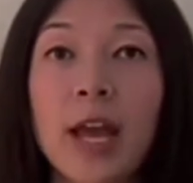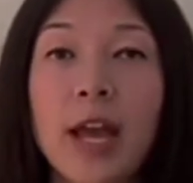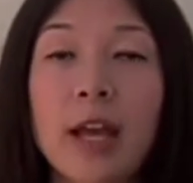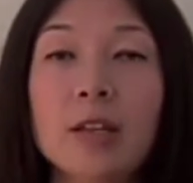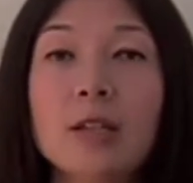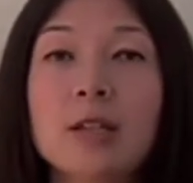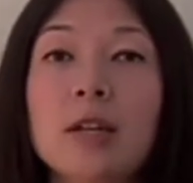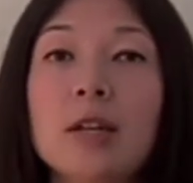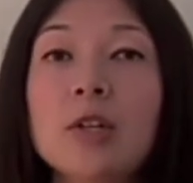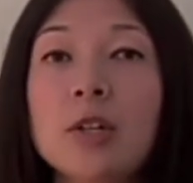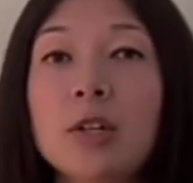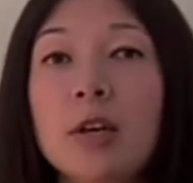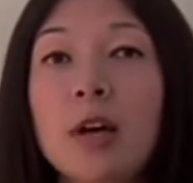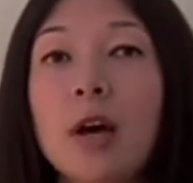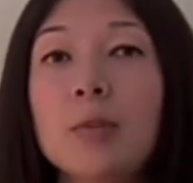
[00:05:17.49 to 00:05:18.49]
And the
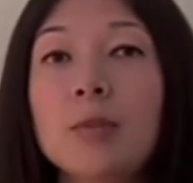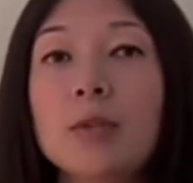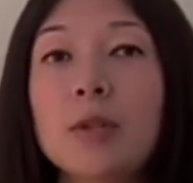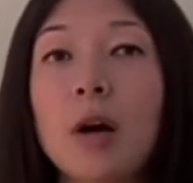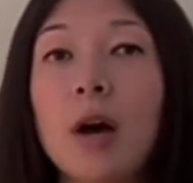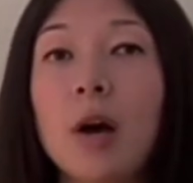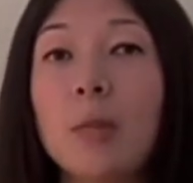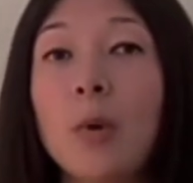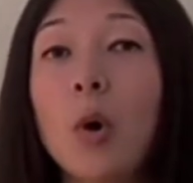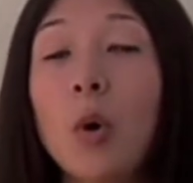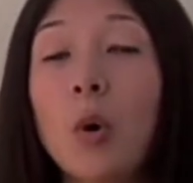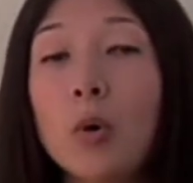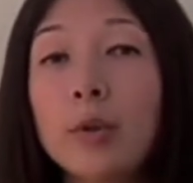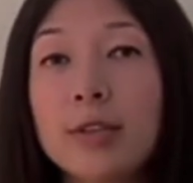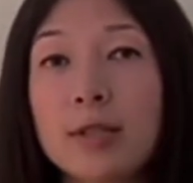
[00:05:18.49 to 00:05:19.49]
suction cups
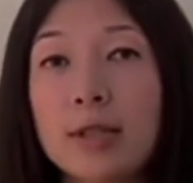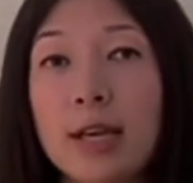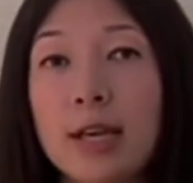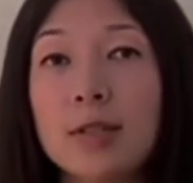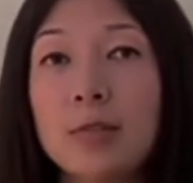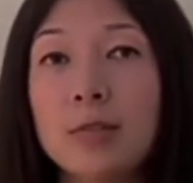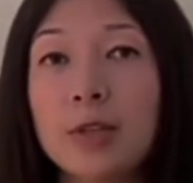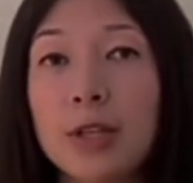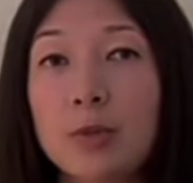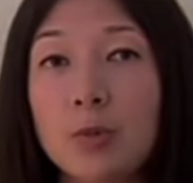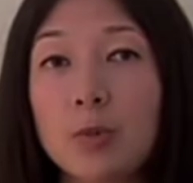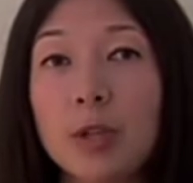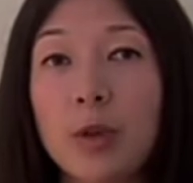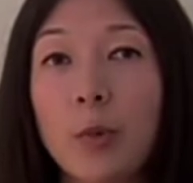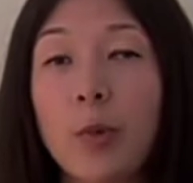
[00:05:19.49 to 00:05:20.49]
hold the signs in place
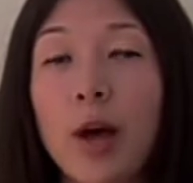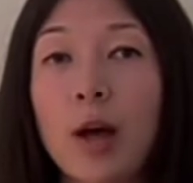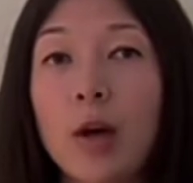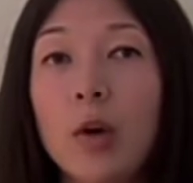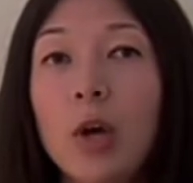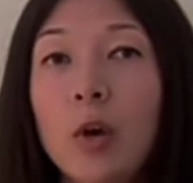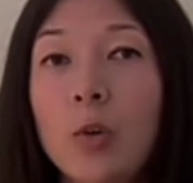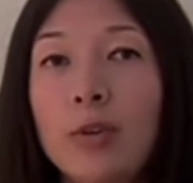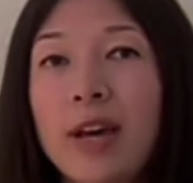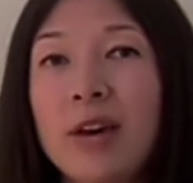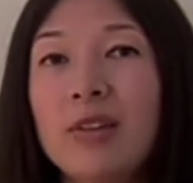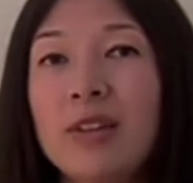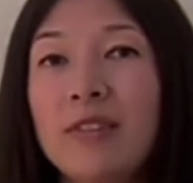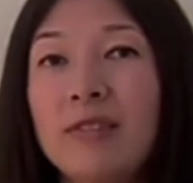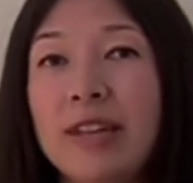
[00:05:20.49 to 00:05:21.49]
really well
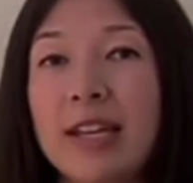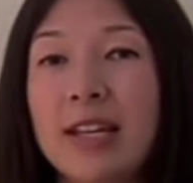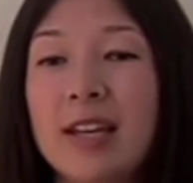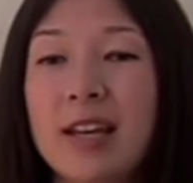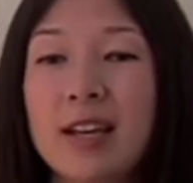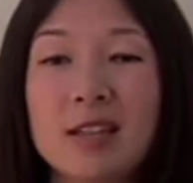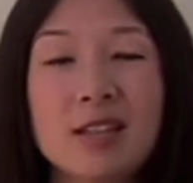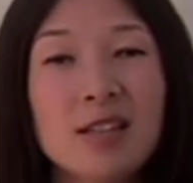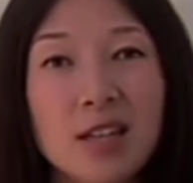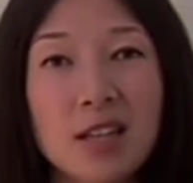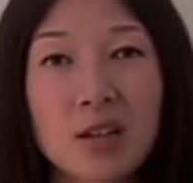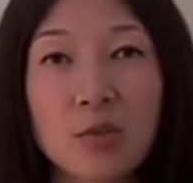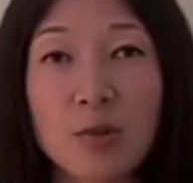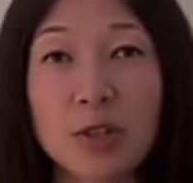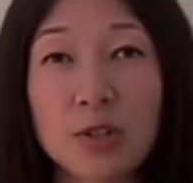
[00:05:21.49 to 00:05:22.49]
without leaving any kind of
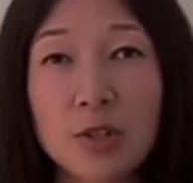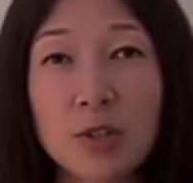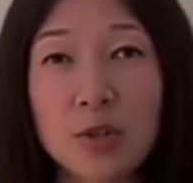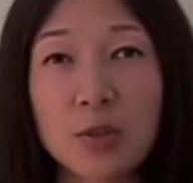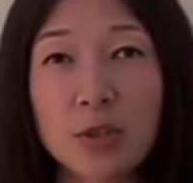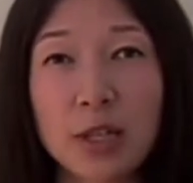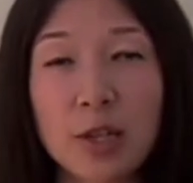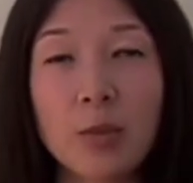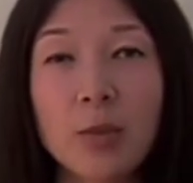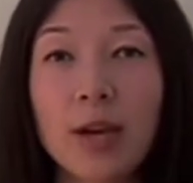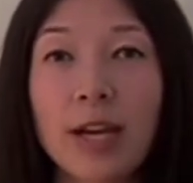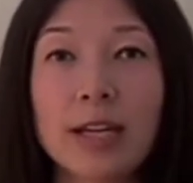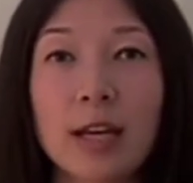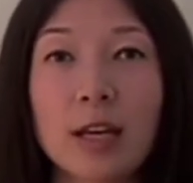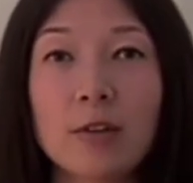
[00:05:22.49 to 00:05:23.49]
sticky residue like you
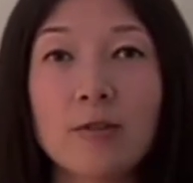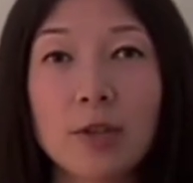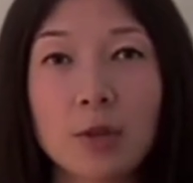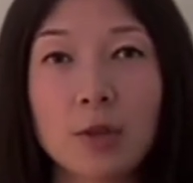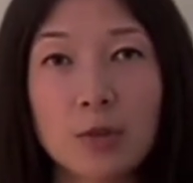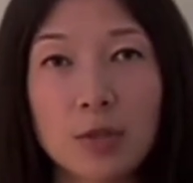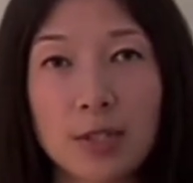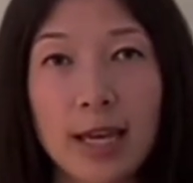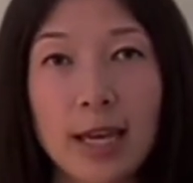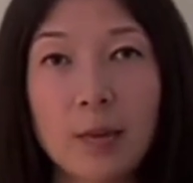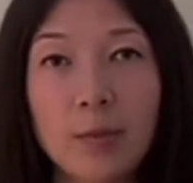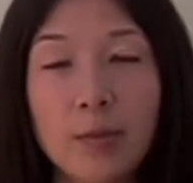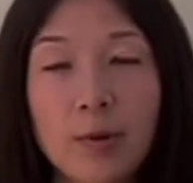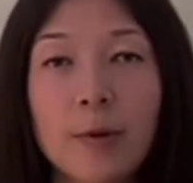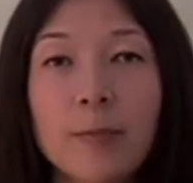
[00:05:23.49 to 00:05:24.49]
might get if you use
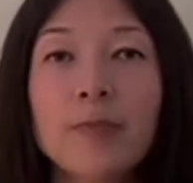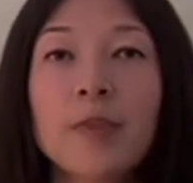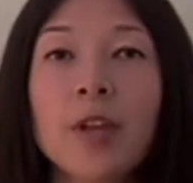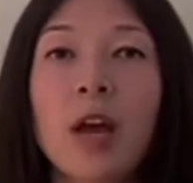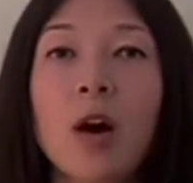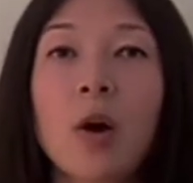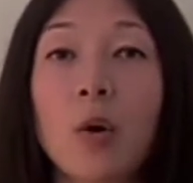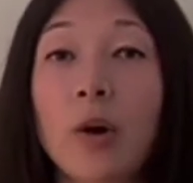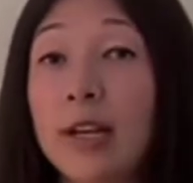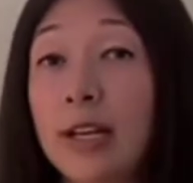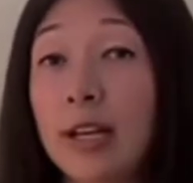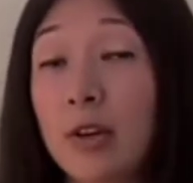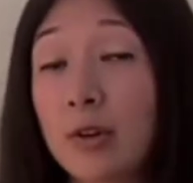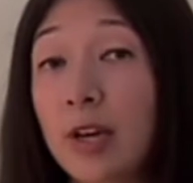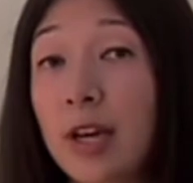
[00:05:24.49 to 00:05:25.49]
tape or
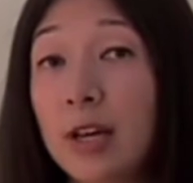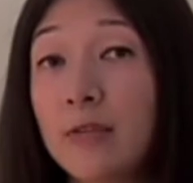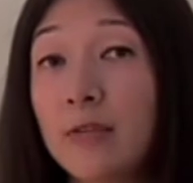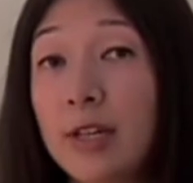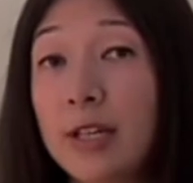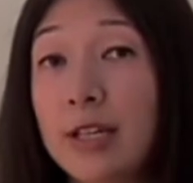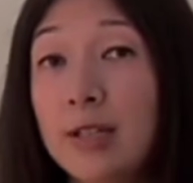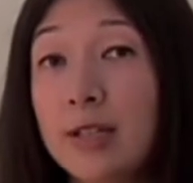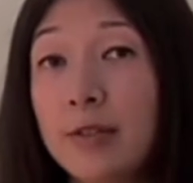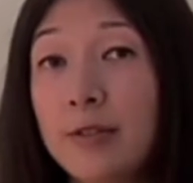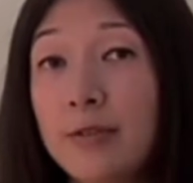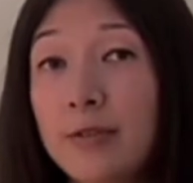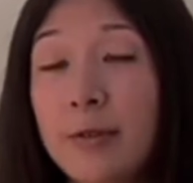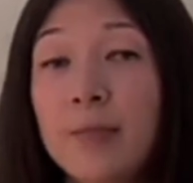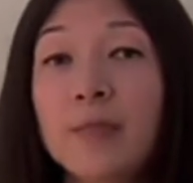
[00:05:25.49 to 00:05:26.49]
any other kind of
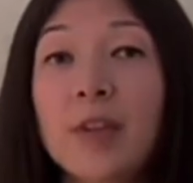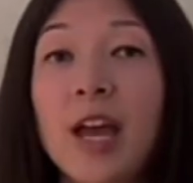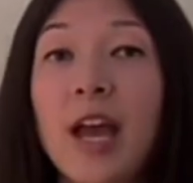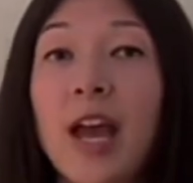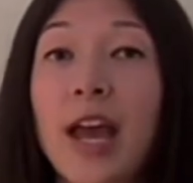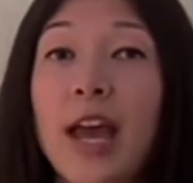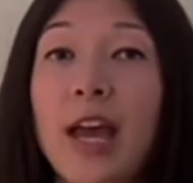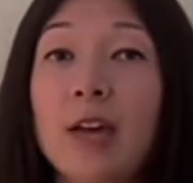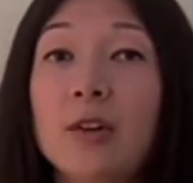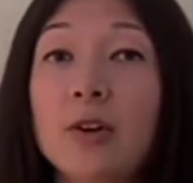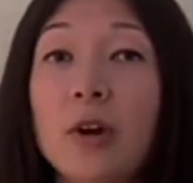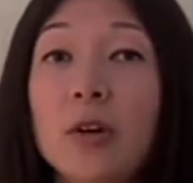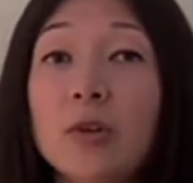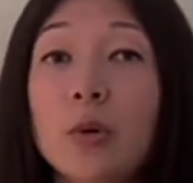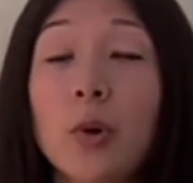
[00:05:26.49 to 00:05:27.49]
adhesive. And
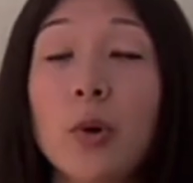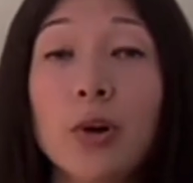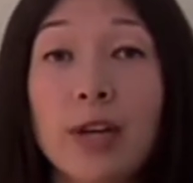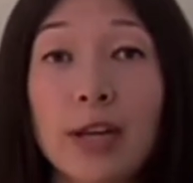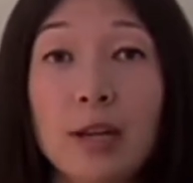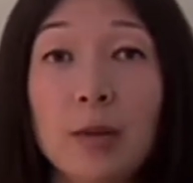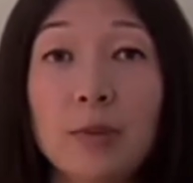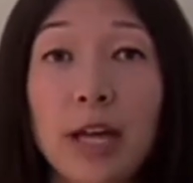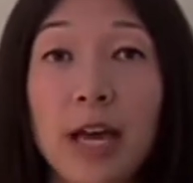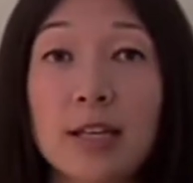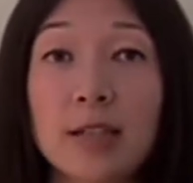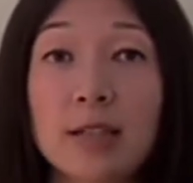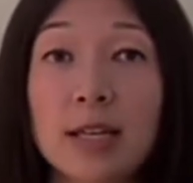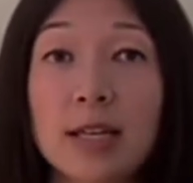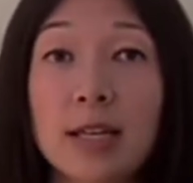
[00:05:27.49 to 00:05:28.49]
also corrugated
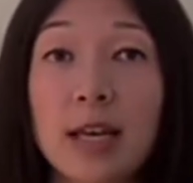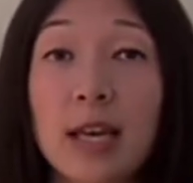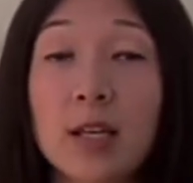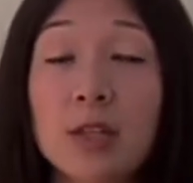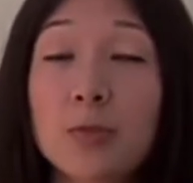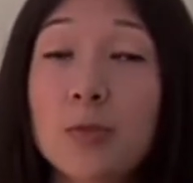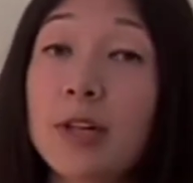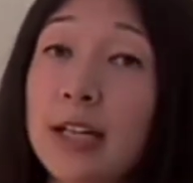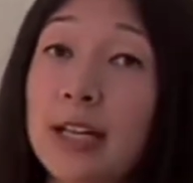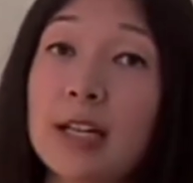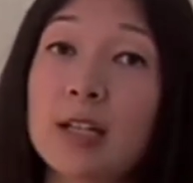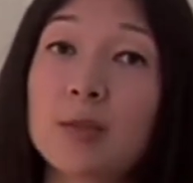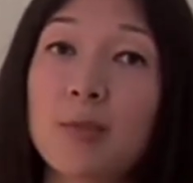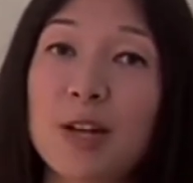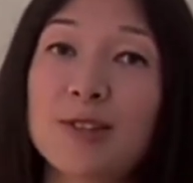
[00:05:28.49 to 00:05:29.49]
plastic is pretty
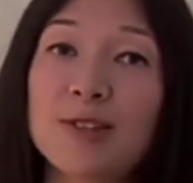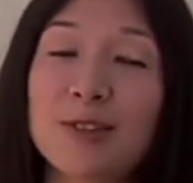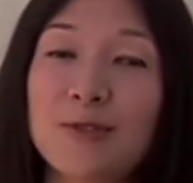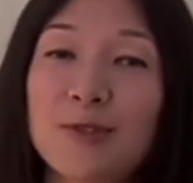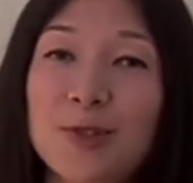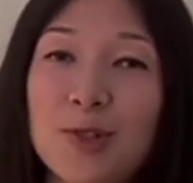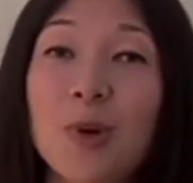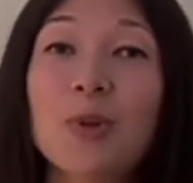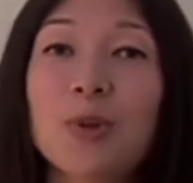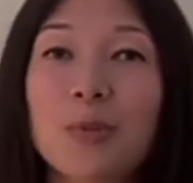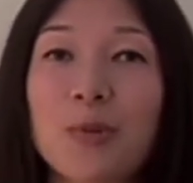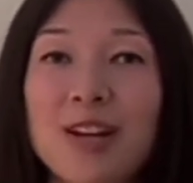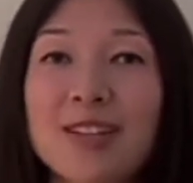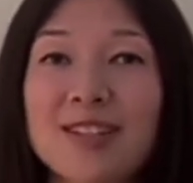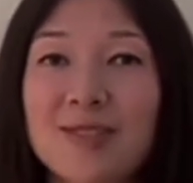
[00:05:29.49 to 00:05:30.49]
inexpensive, so the
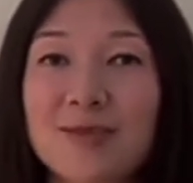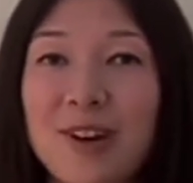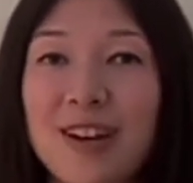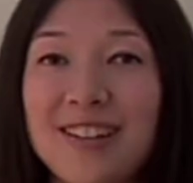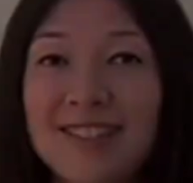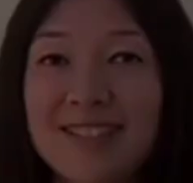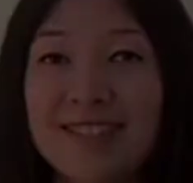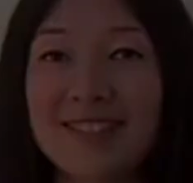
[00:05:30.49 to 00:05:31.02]
price is right.